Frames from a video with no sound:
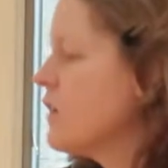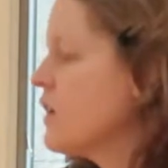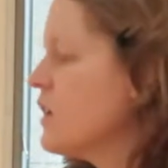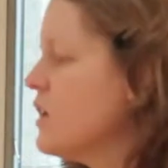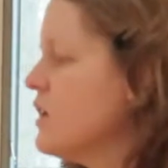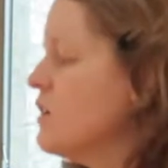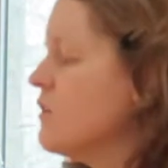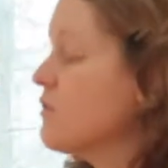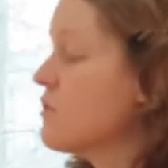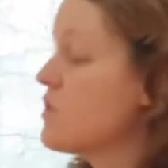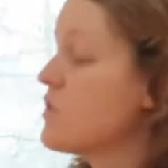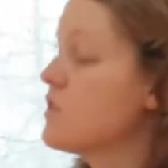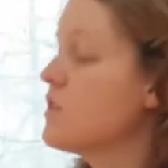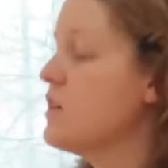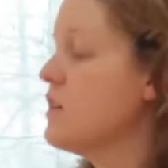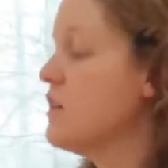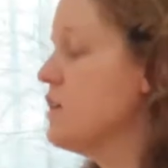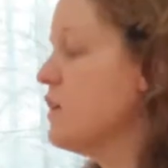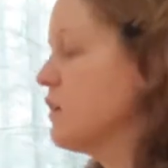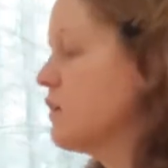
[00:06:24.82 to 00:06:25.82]
the key of
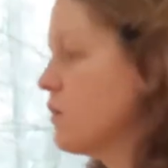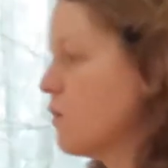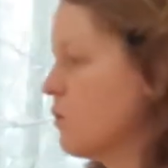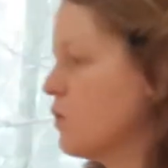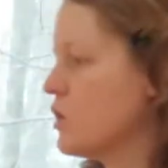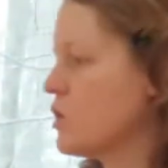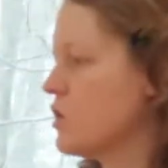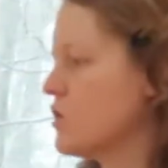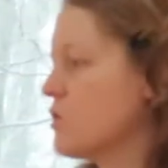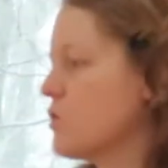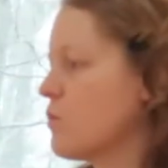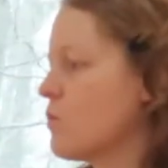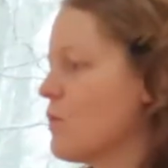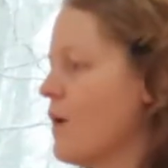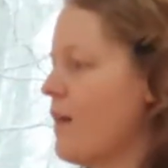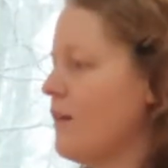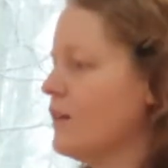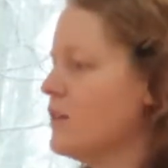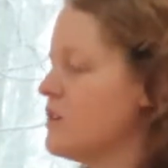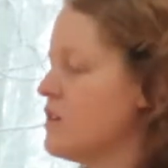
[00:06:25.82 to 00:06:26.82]
C, which is the
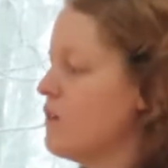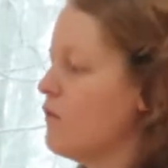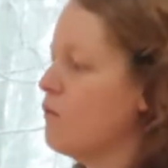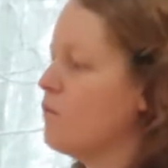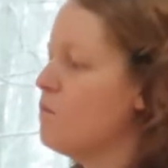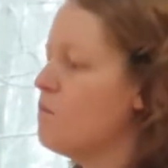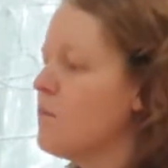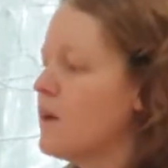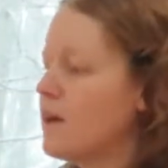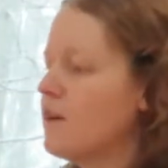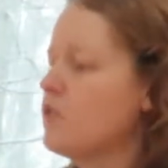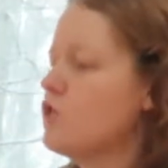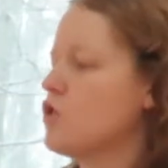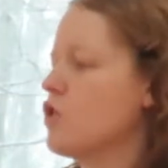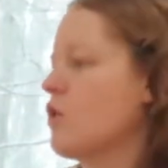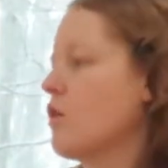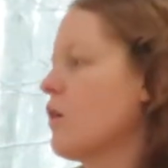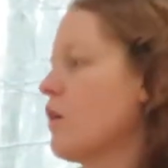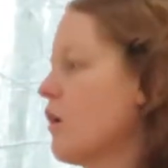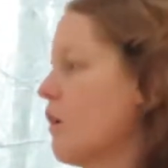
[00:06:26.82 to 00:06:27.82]
relative
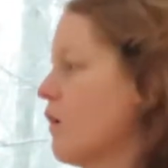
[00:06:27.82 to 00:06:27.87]
major